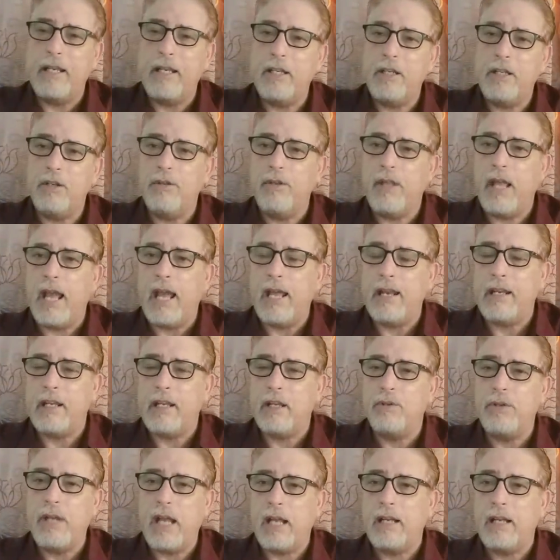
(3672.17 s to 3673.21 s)
They do that, and they
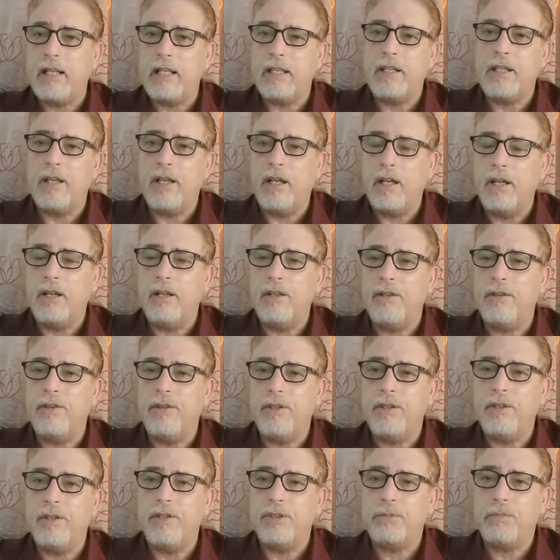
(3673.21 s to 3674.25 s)
go down and get
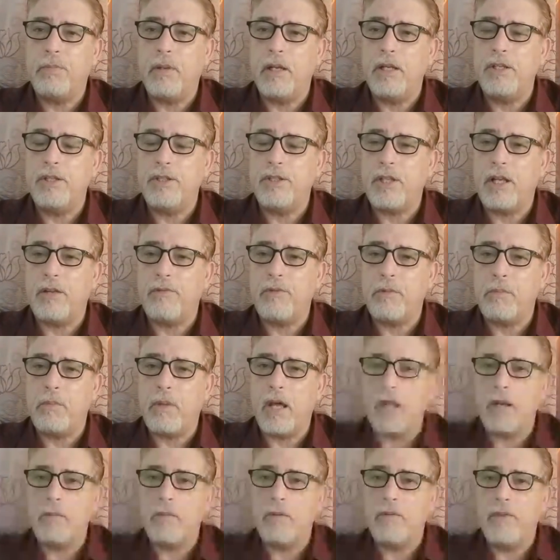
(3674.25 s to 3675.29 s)
the sponges off the
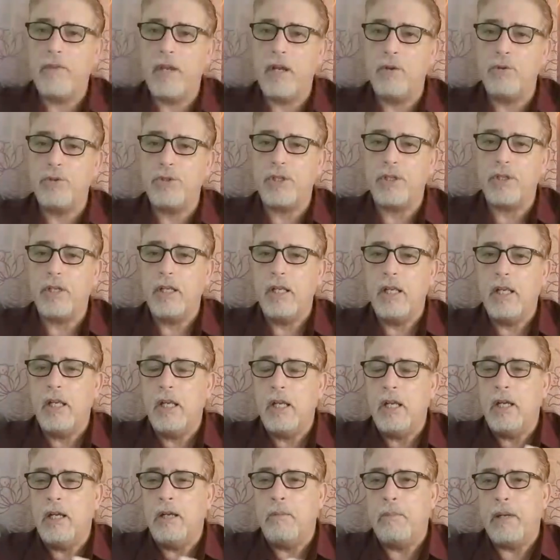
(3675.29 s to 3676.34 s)
bottom of the ocean.
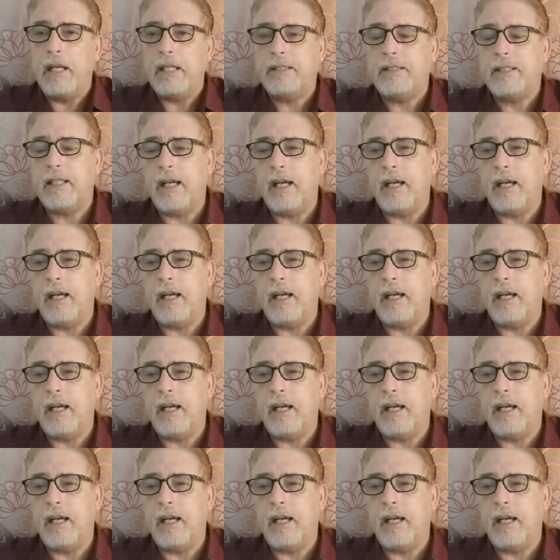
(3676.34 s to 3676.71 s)
But